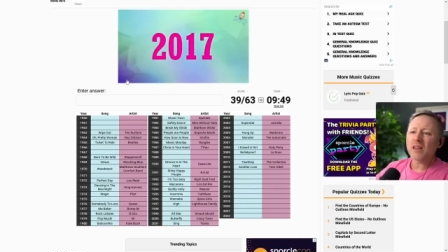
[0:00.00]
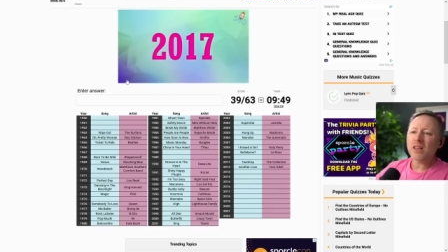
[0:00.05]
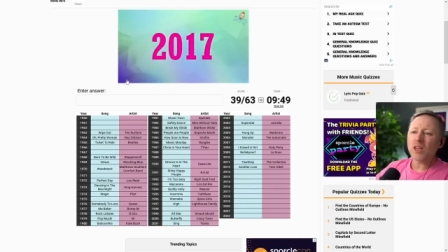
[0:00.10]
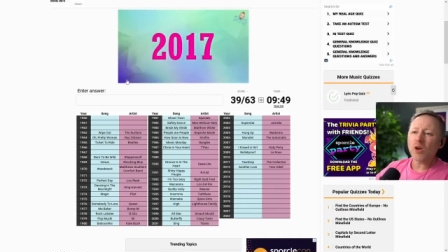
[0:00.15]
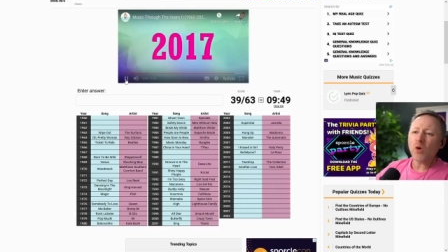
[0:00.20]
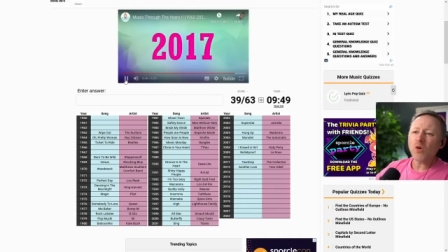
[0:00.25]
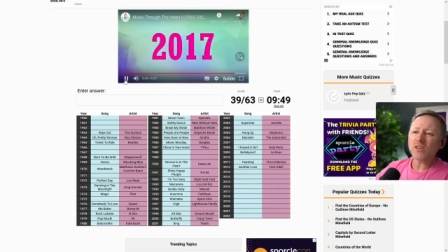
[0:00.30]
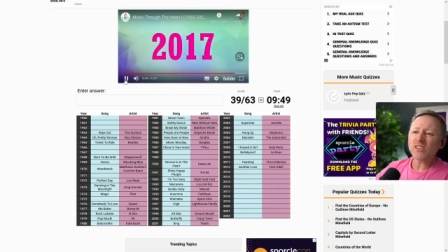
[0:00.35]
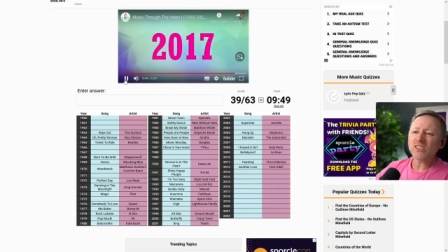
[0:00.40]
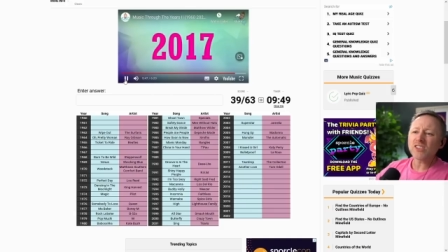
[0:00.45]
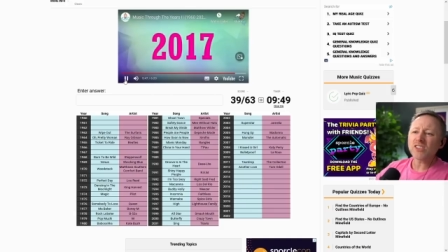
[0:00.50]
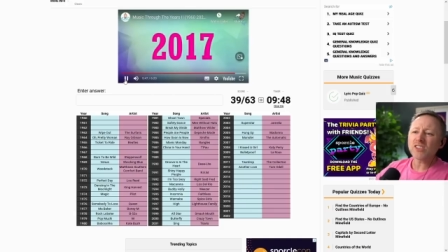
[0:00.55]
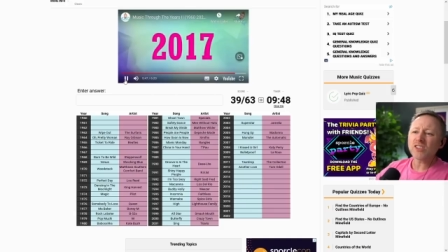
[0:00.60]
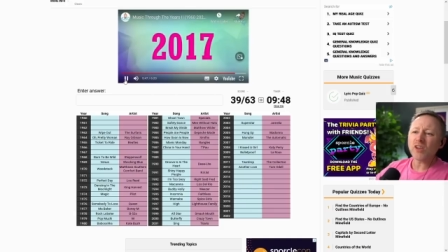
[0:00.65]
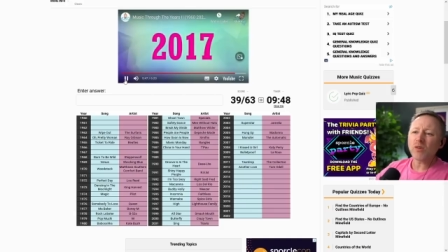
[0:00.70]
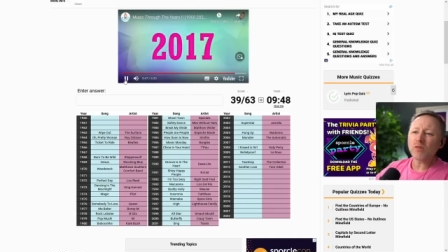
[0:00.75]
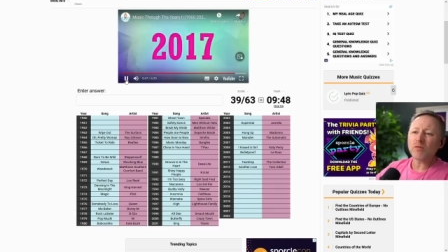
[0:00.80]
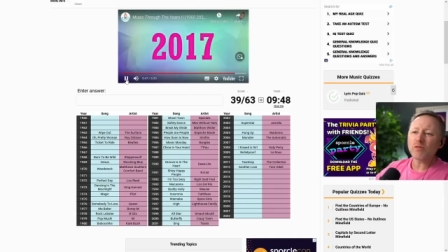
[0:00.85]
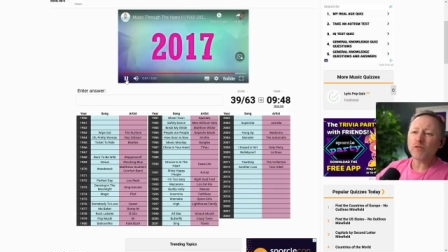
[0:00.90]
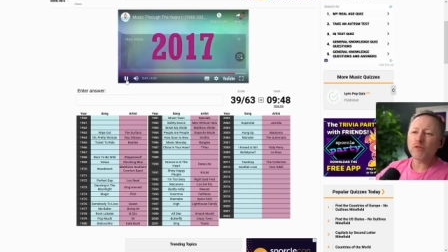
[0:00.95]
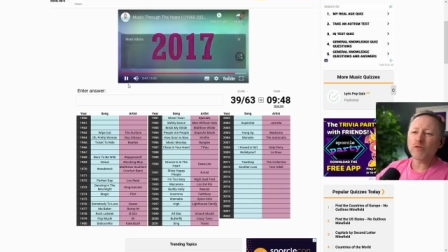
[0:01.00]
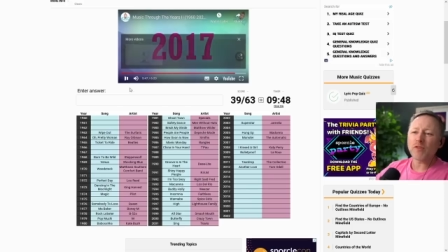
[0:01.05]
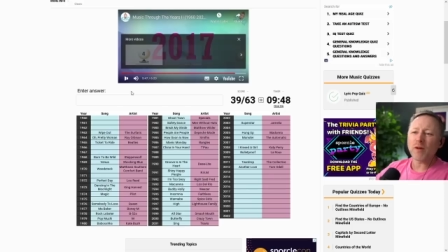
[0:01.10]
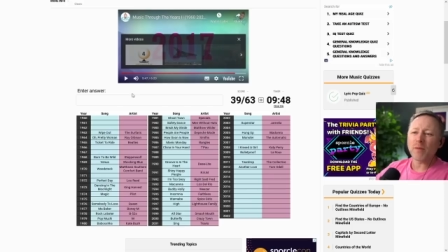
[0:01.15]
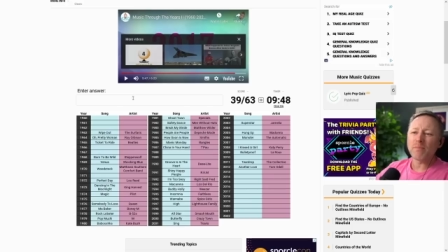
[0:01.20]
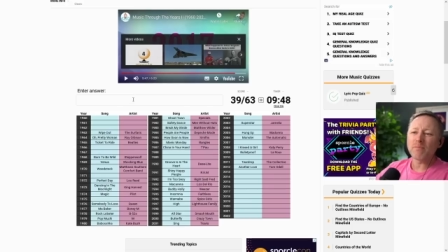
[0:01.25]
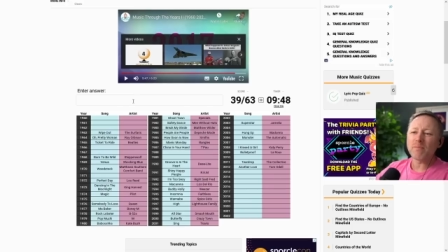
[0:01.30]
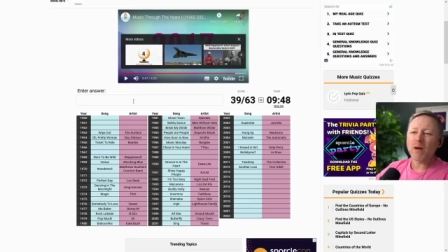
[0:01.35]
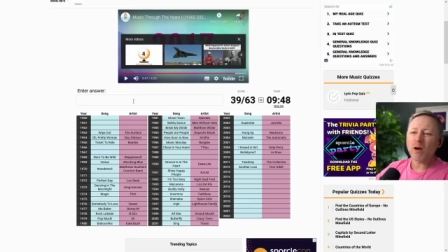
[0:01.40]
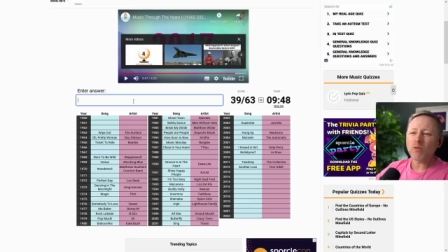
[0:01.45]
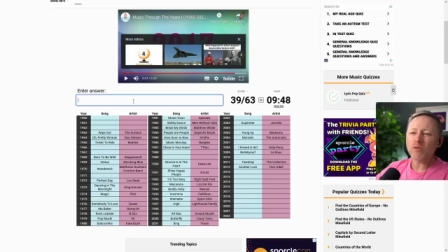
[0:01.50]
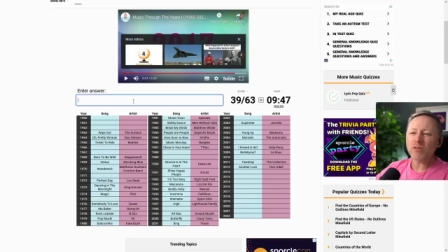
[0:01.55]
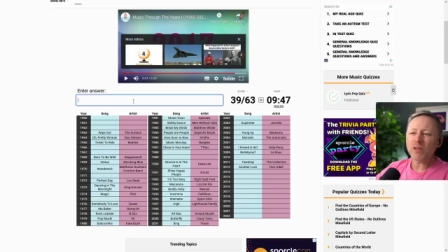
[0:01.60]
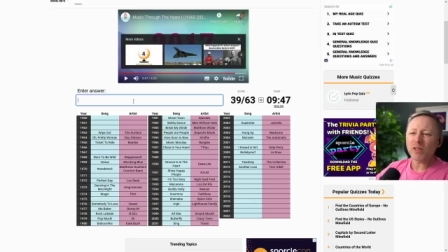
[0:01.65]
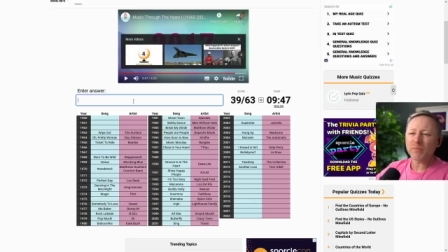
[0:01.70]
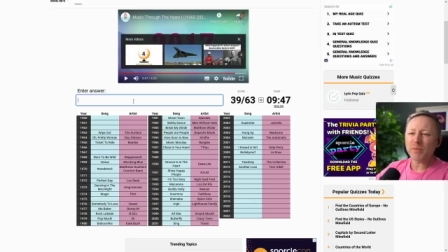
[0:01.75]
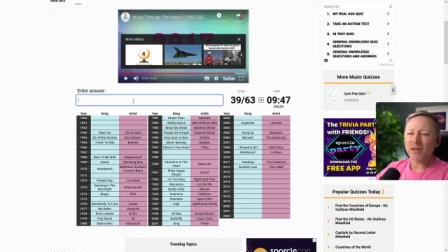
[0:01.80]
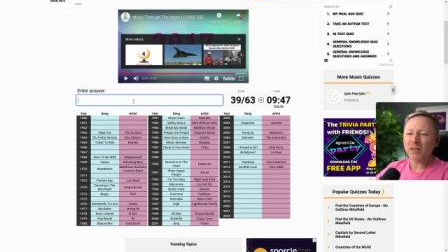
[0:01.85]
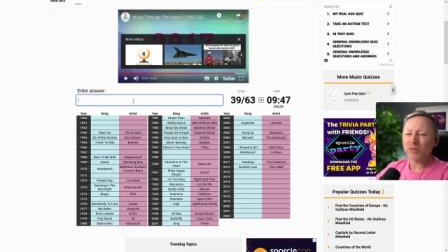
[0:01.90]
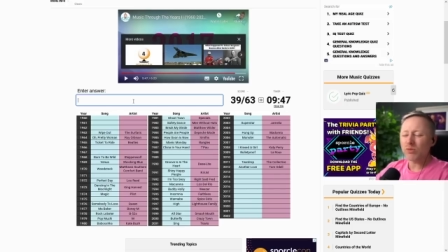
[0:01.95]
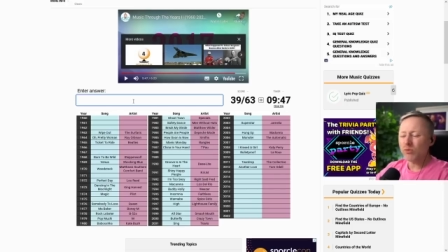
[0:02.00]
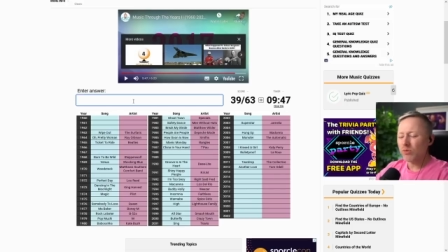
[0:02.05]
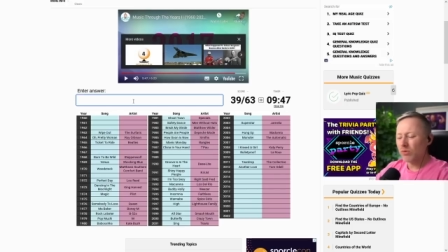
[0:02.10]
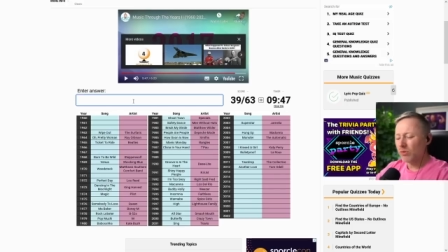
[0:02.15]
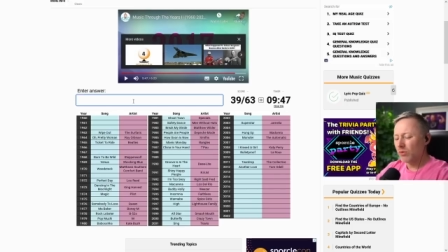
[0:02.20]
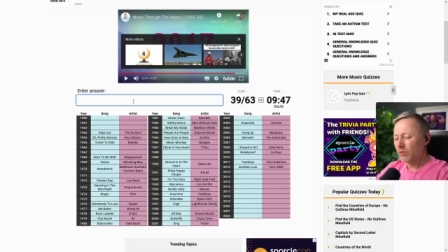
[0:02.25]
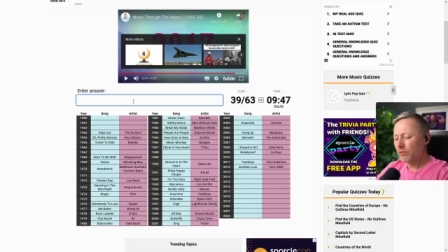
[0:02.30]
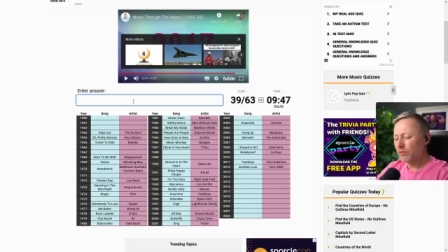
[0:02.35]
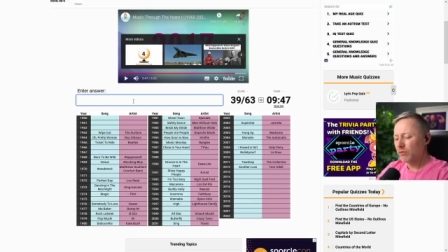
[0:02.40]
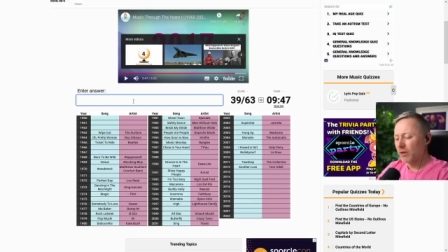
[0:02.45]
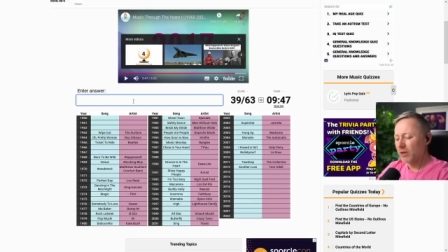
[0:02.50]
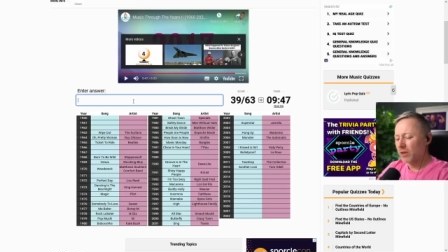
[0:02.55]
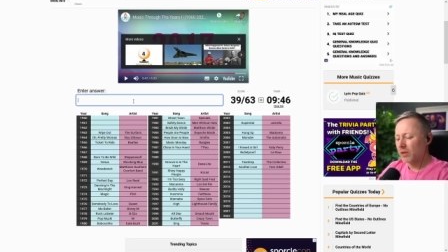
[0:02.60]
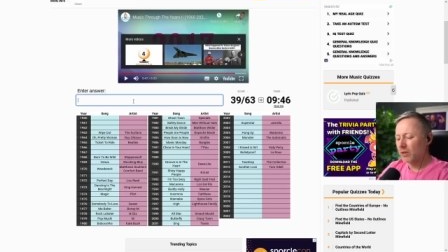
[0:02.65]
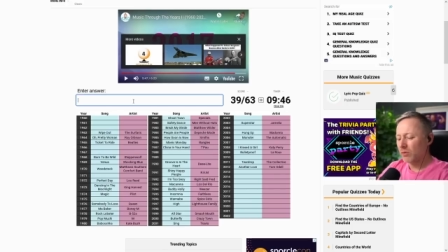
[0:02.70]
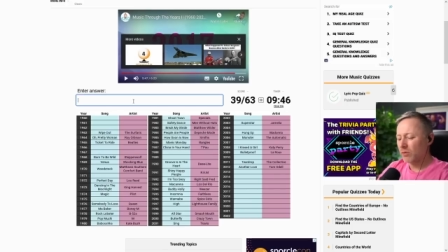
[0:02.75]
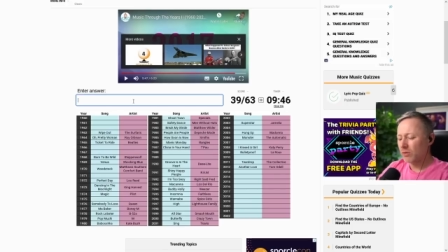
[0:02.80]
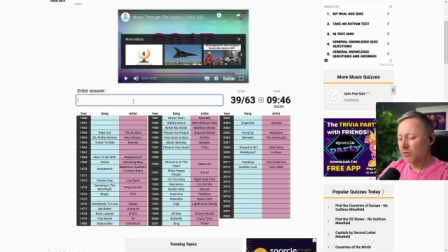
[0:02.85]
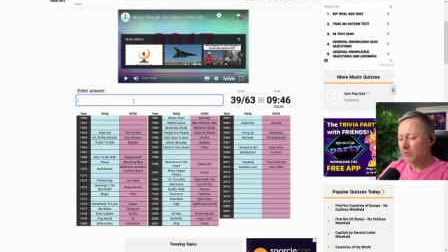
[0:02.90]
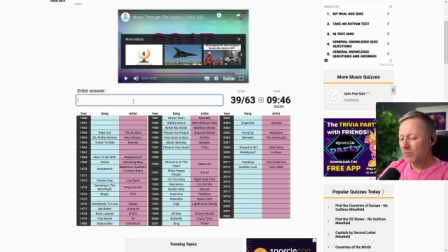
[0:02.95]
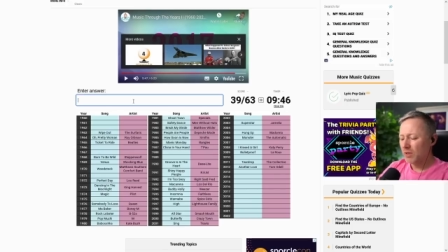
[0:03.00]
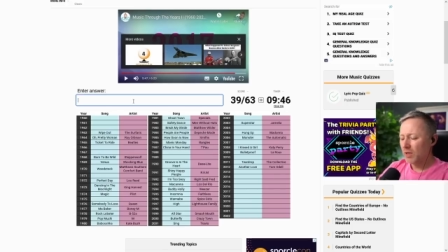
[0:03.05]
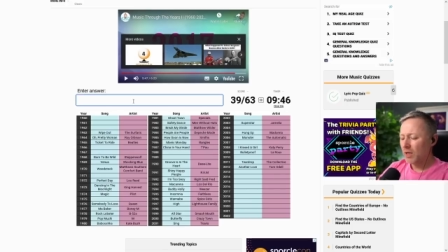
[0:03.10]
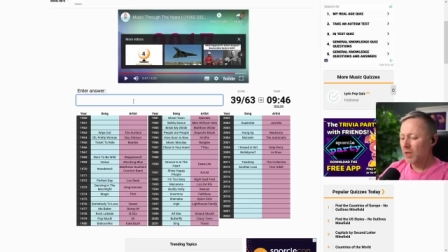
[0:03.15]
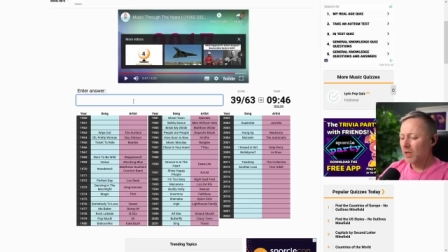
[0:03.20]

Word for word: They all sound familiar, but I don't fucking know them.